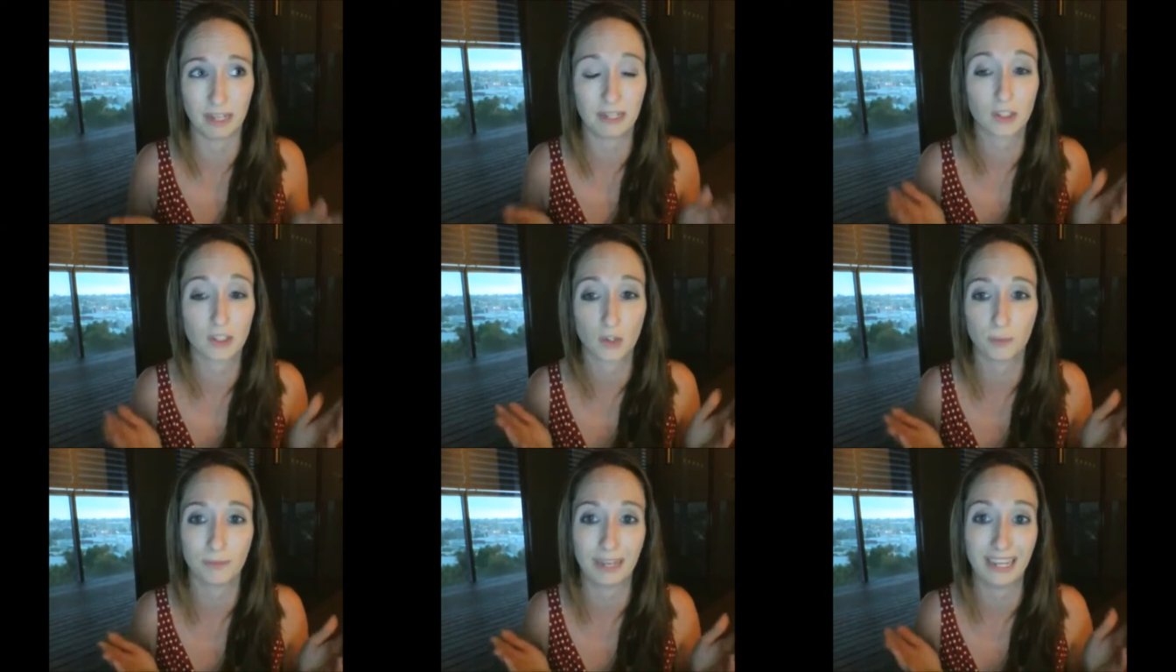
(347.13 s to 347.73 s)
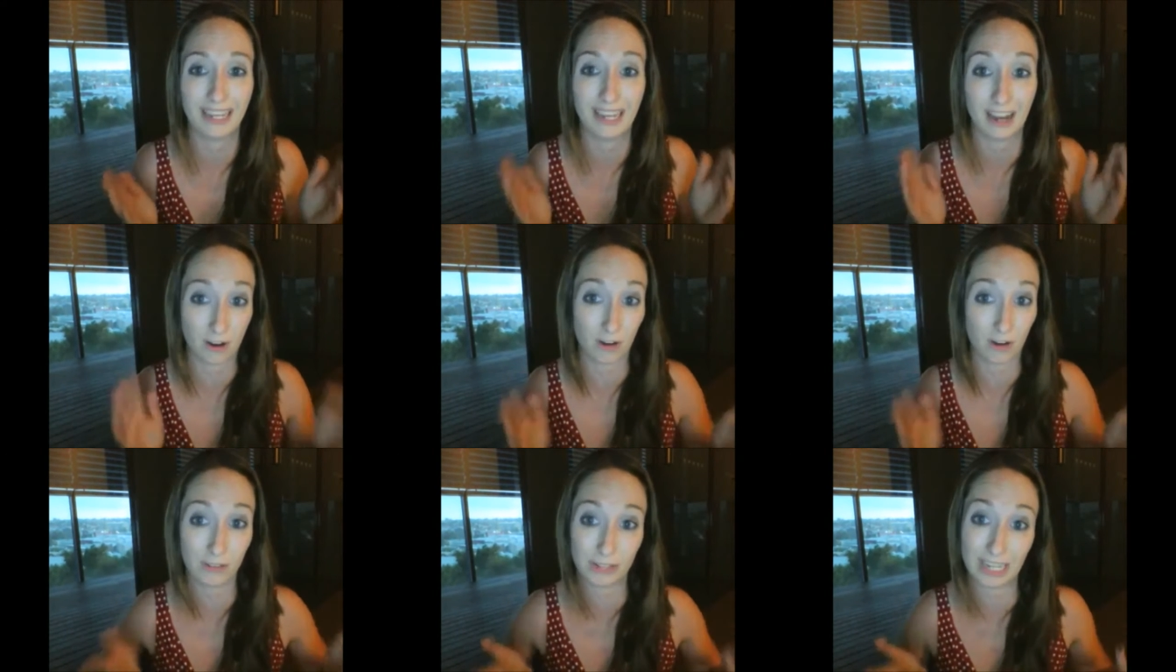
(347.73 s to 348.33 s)
It took me a
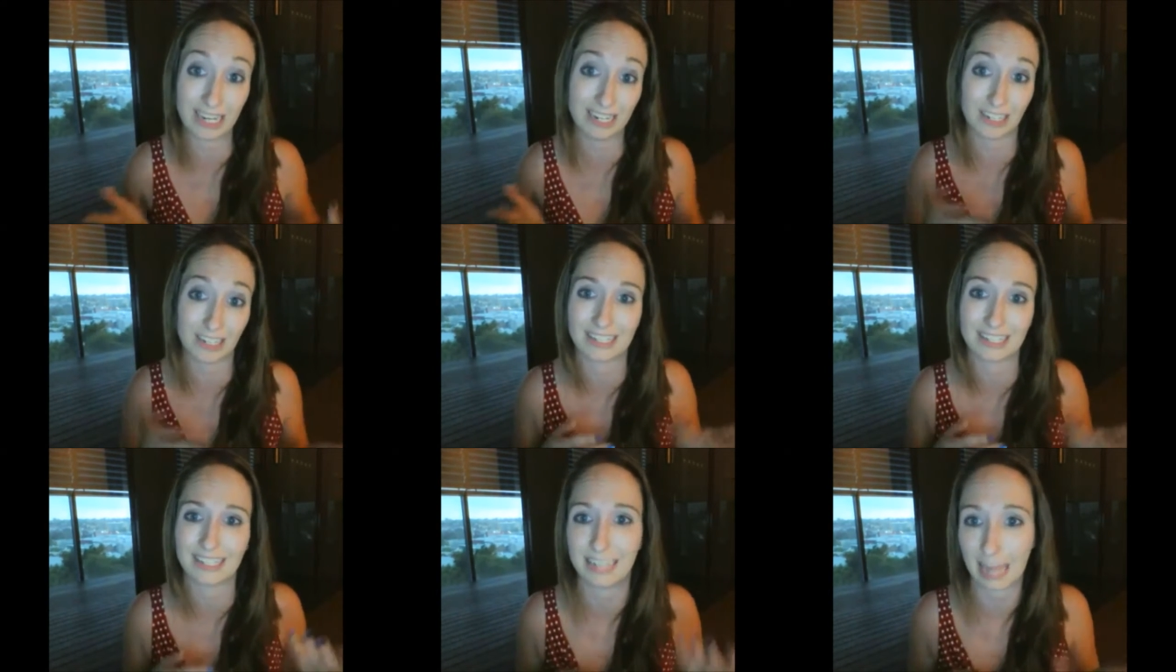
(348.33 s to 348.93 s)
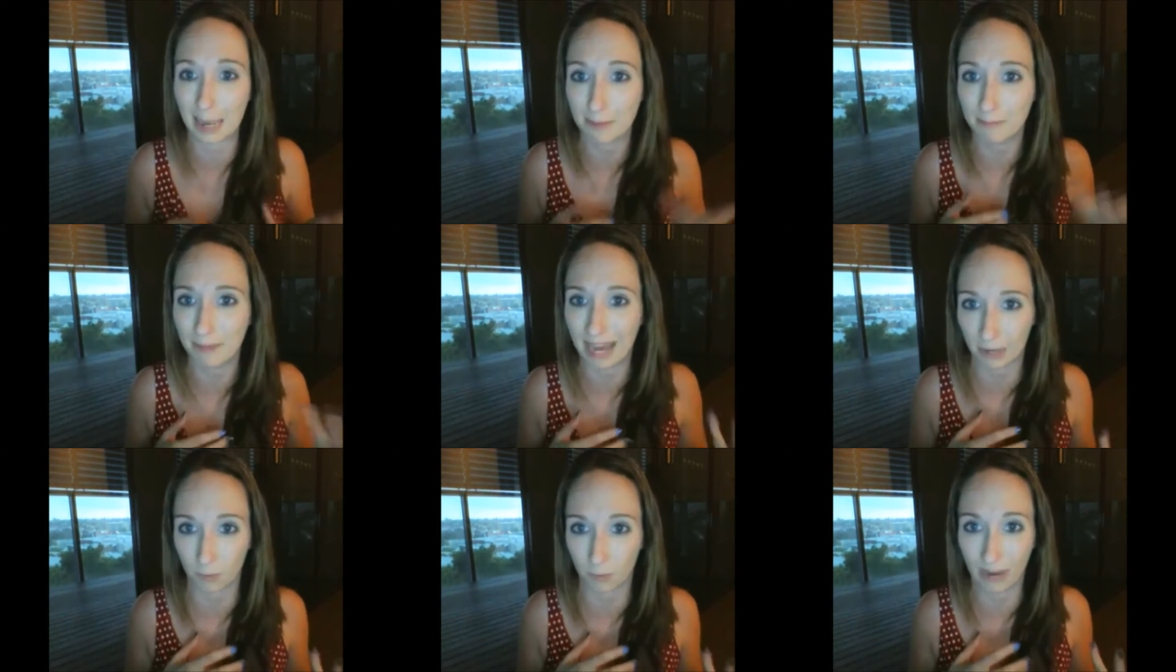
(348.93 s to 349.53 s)
whole year just to gain
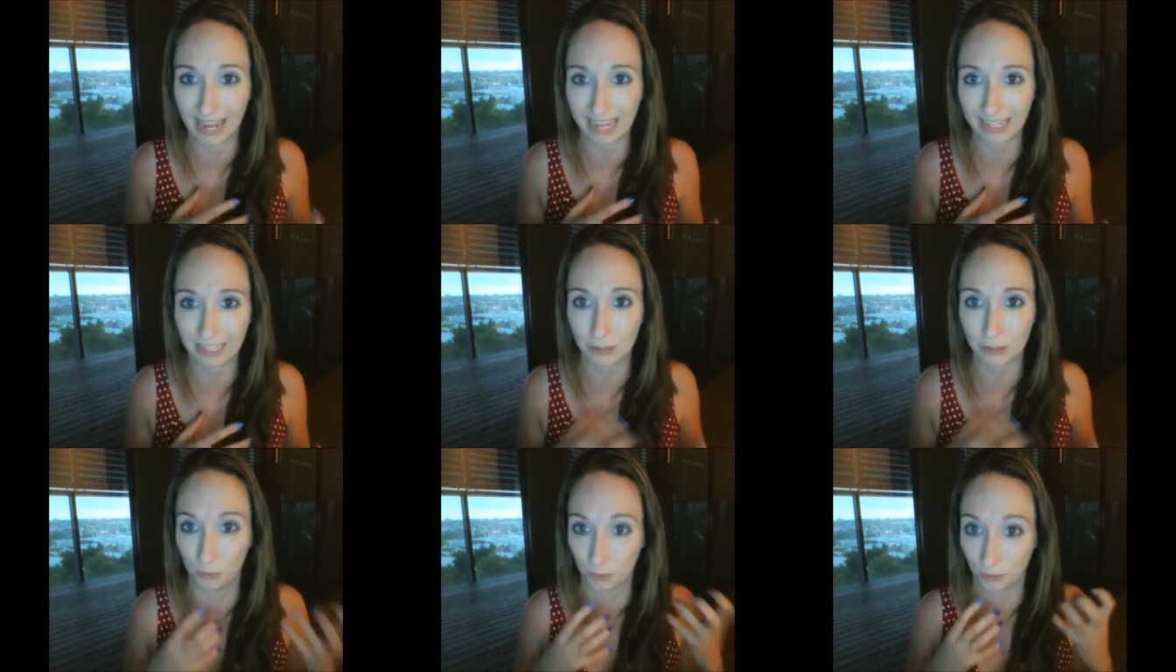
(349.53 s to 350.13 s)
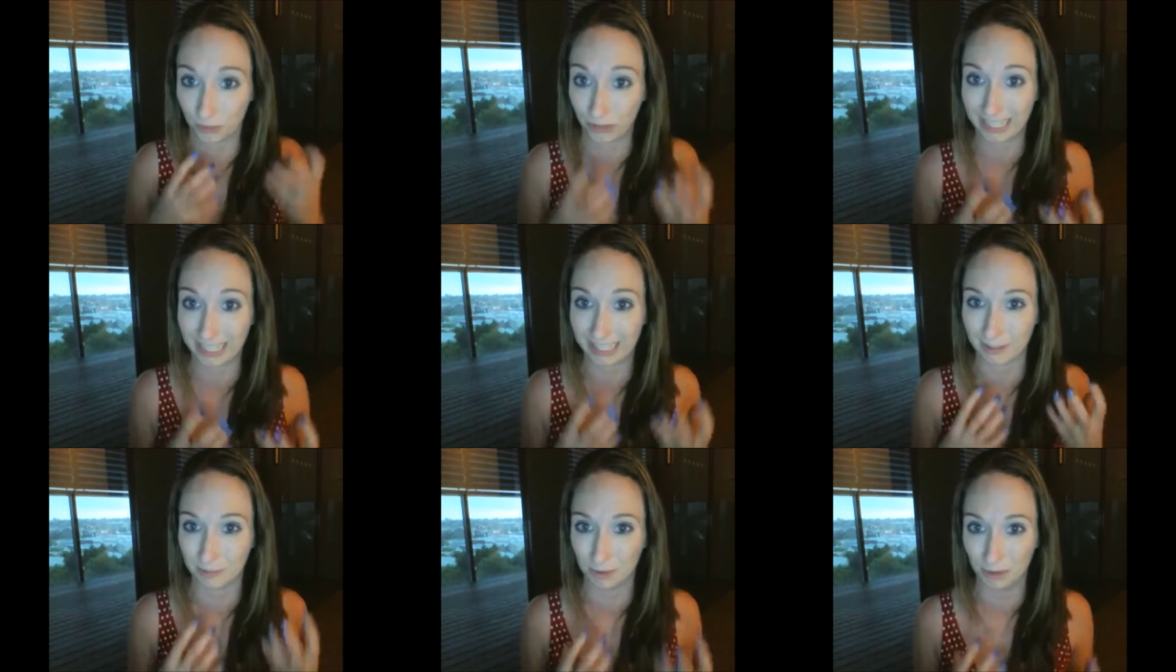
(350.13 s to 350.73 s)
back weight to a
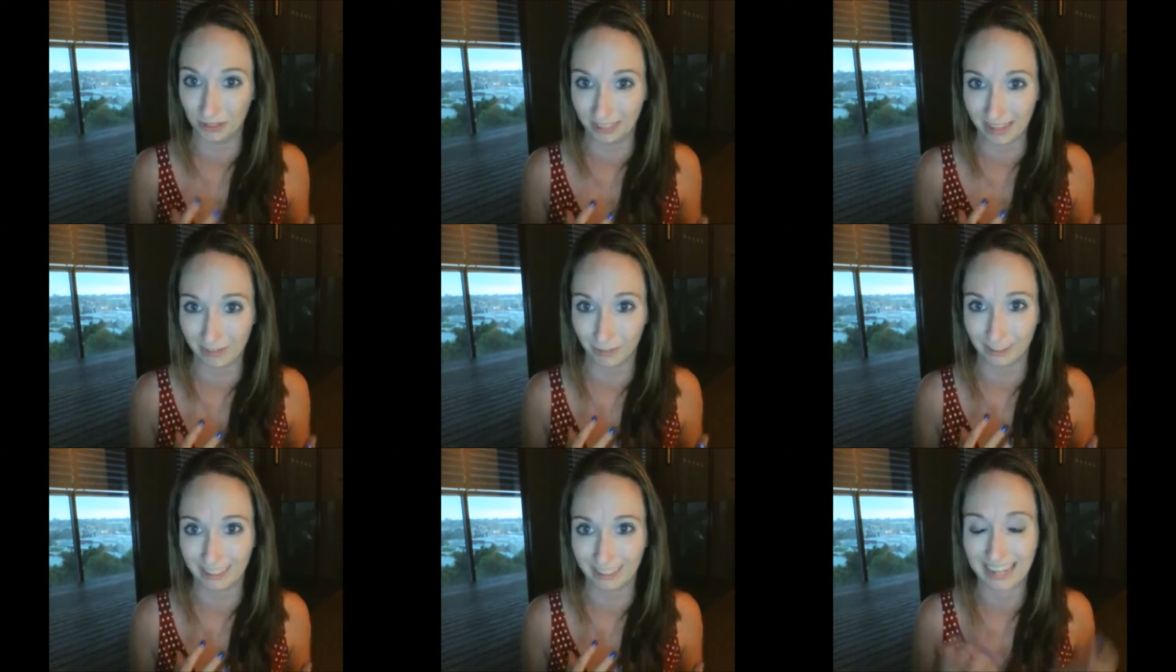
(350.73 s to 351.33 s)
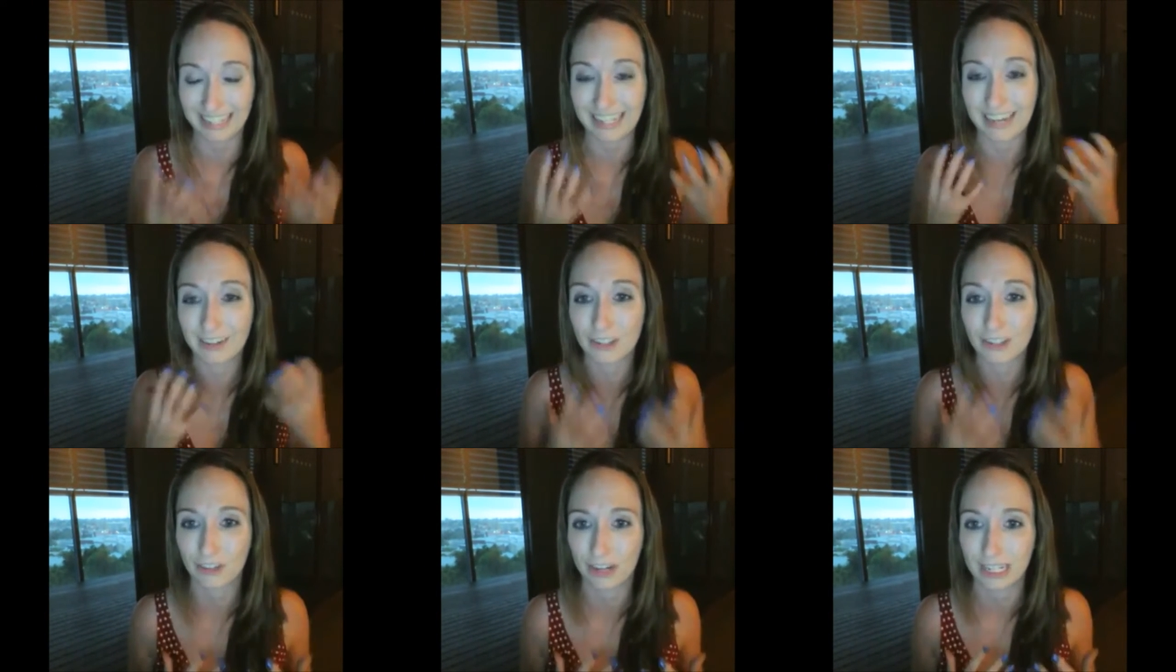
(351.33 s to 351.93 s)
reasonable level. That's
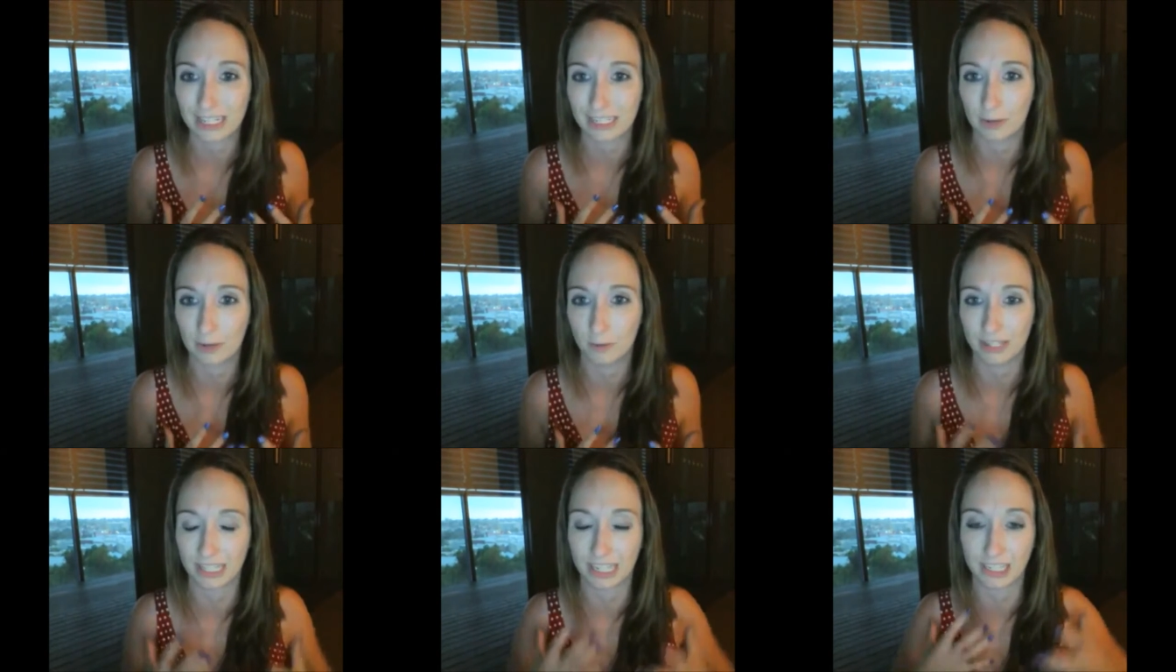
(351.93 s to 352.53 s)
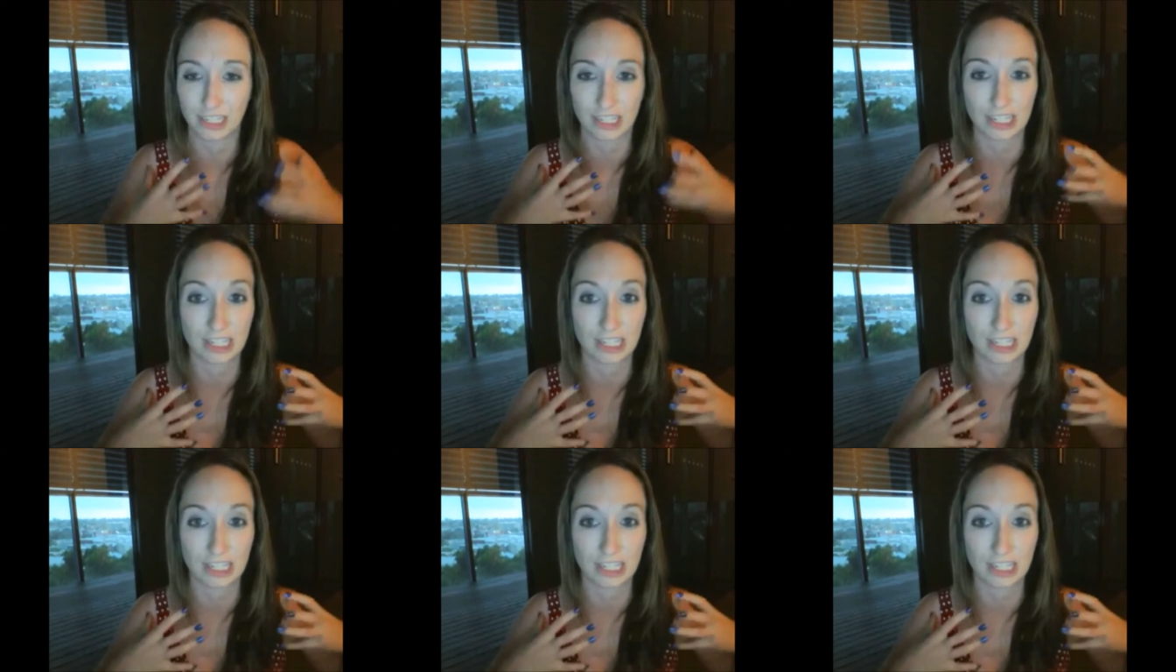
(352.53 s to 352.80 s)
how stressed I was.